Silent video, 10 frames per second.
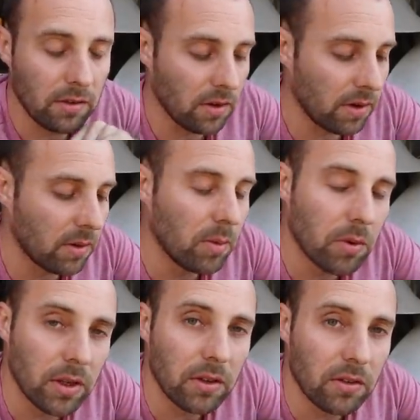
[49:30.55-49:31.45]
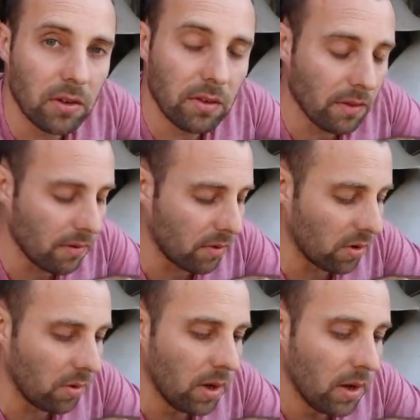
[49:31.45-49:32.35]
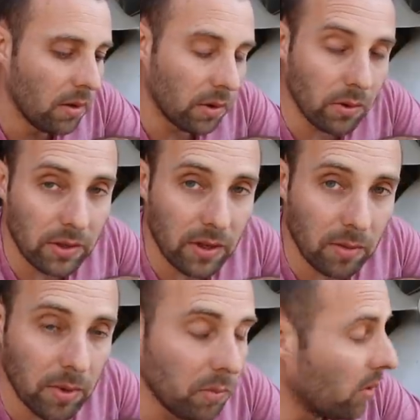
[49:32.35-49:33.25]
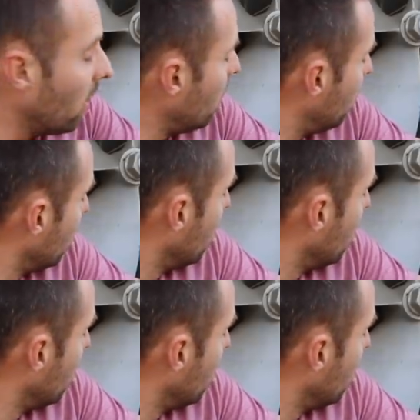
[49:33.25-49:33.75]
So I reckon we're pretty conservative overall. We can always take a bit more off.